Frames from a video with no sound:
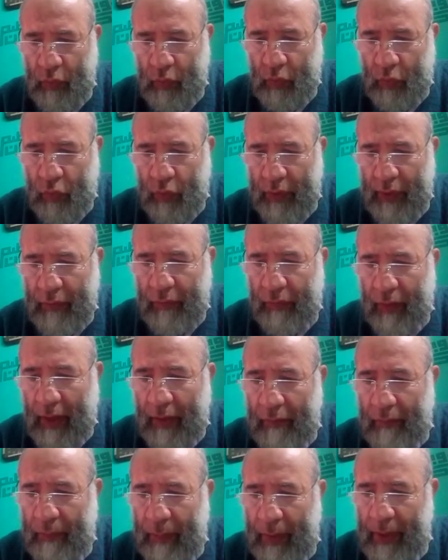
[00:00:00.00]

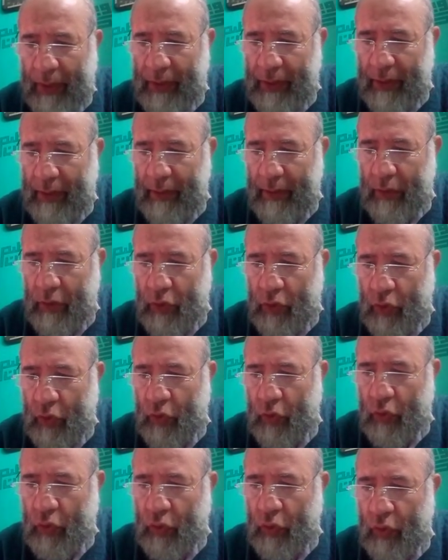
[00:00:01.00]
25%,
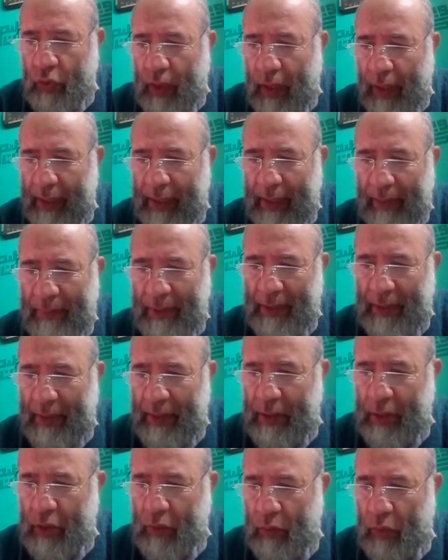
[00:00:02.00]
2 R capital
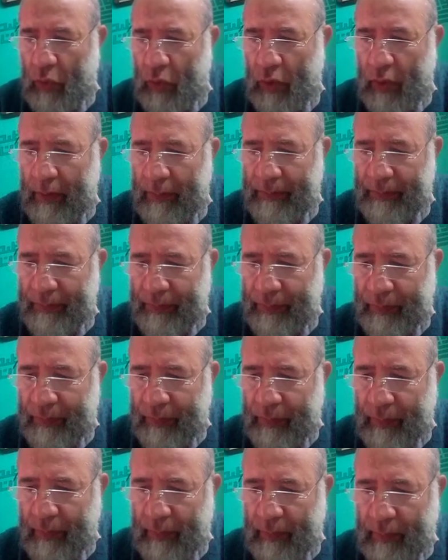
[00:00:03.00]
R small,
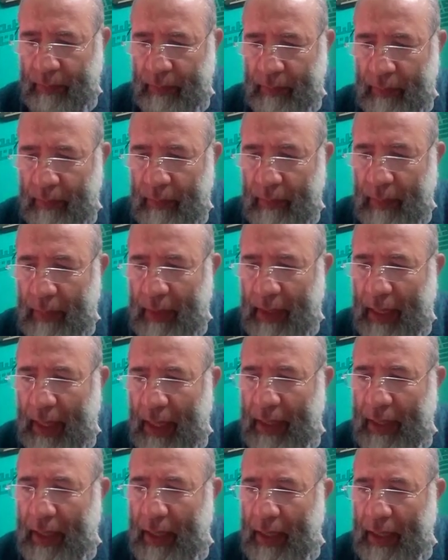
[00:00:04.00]

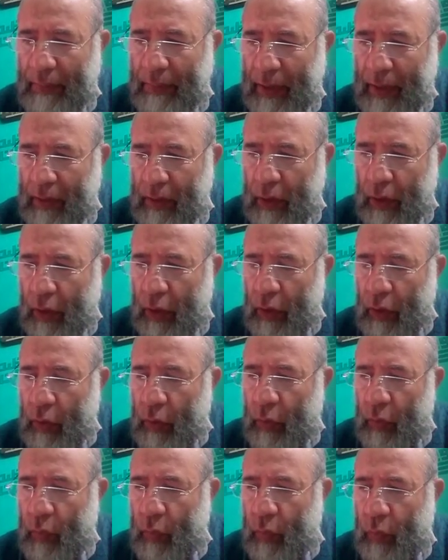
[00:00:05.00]
at the hybrid,
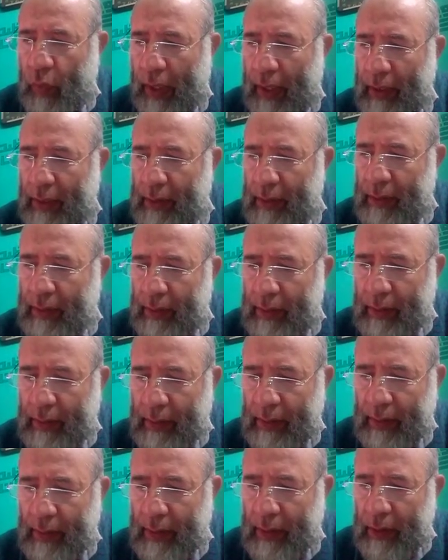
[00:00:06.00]
1
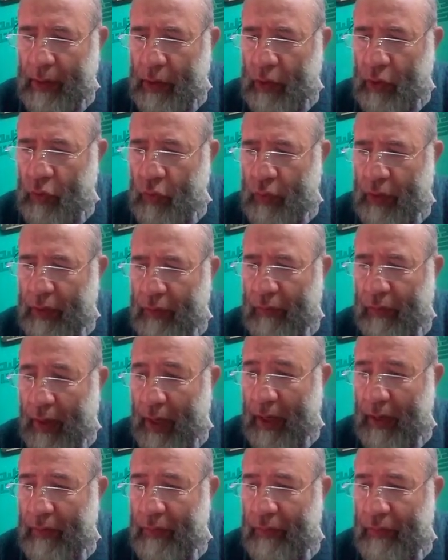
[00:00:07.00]

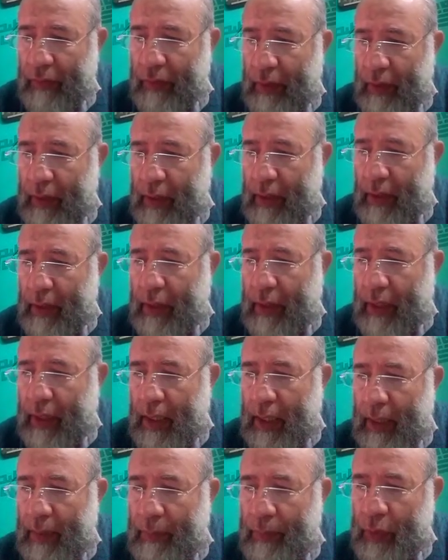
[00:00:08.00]
25
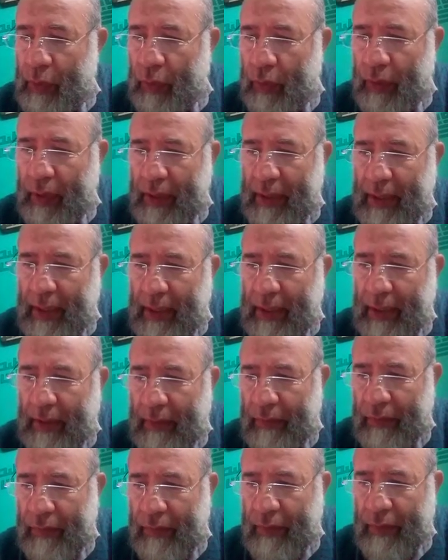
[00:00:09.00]
pure
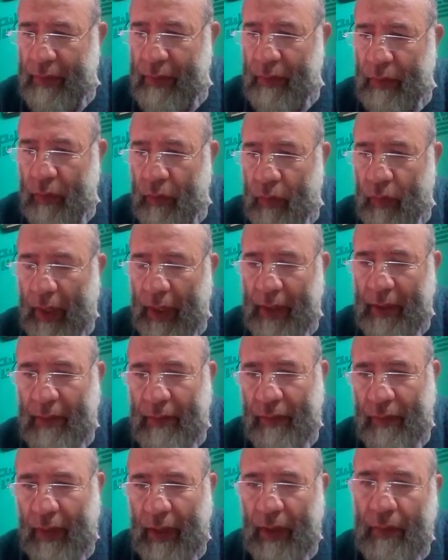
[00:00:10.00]
recessive white
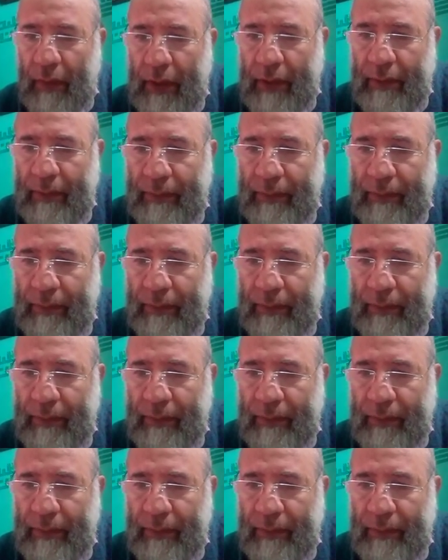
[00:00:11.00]
flower.